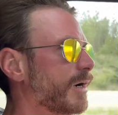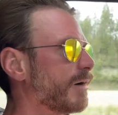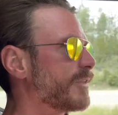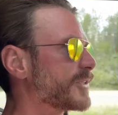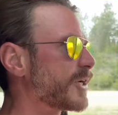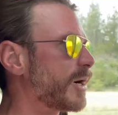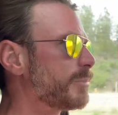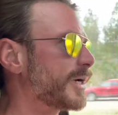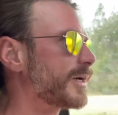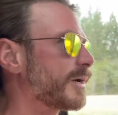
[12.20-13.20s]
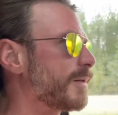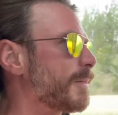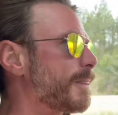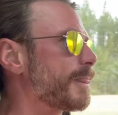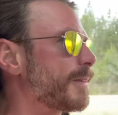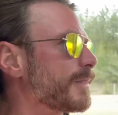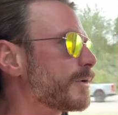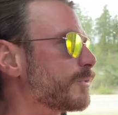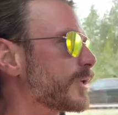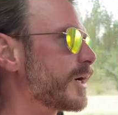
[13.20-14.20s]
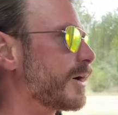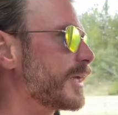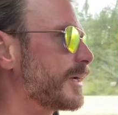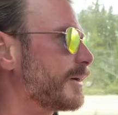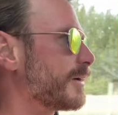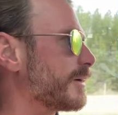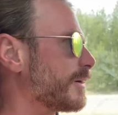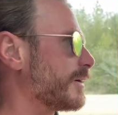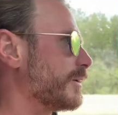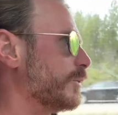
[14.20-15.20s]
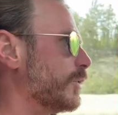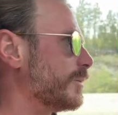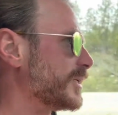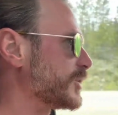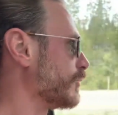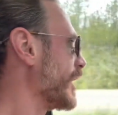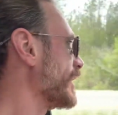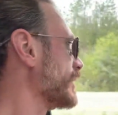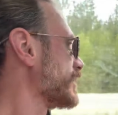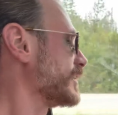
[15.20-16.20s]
the topic. Regarding women's rights